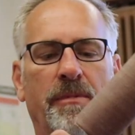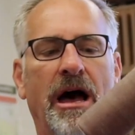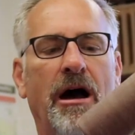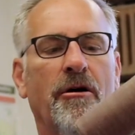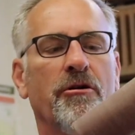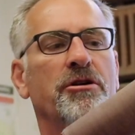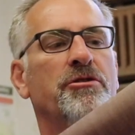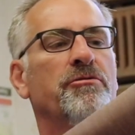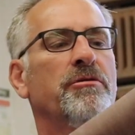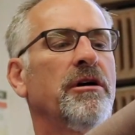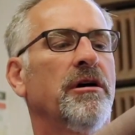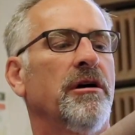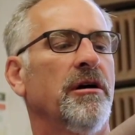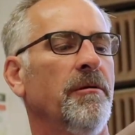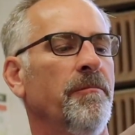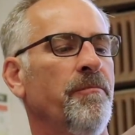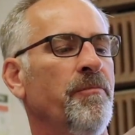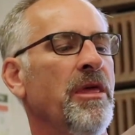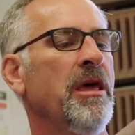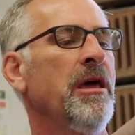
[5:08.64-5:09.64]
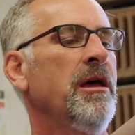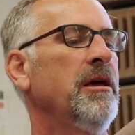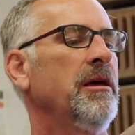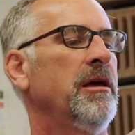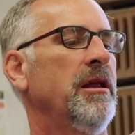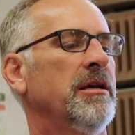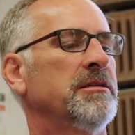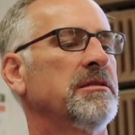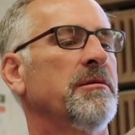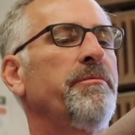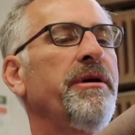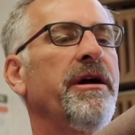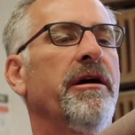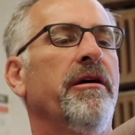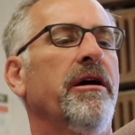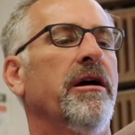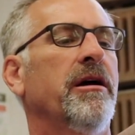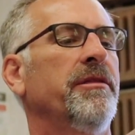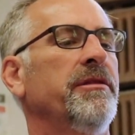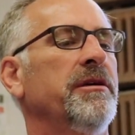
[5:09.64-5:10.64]
power drill. It has a
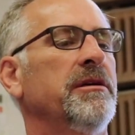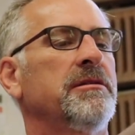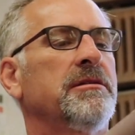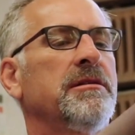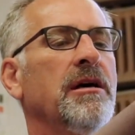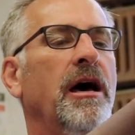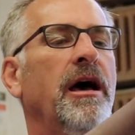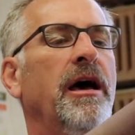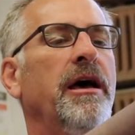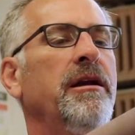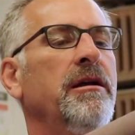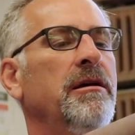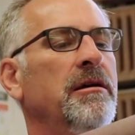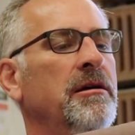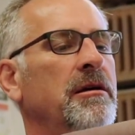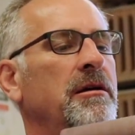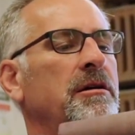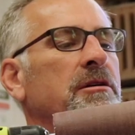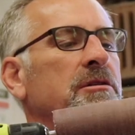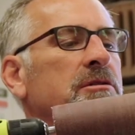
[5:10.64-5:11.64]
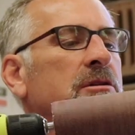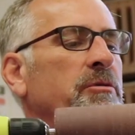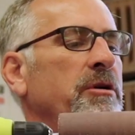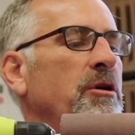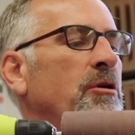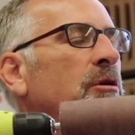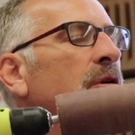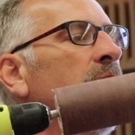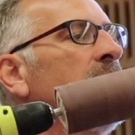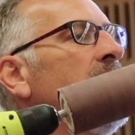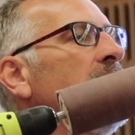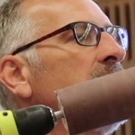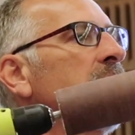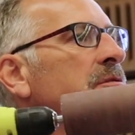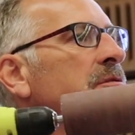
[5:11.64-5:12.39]
bearing on this side, so we hold on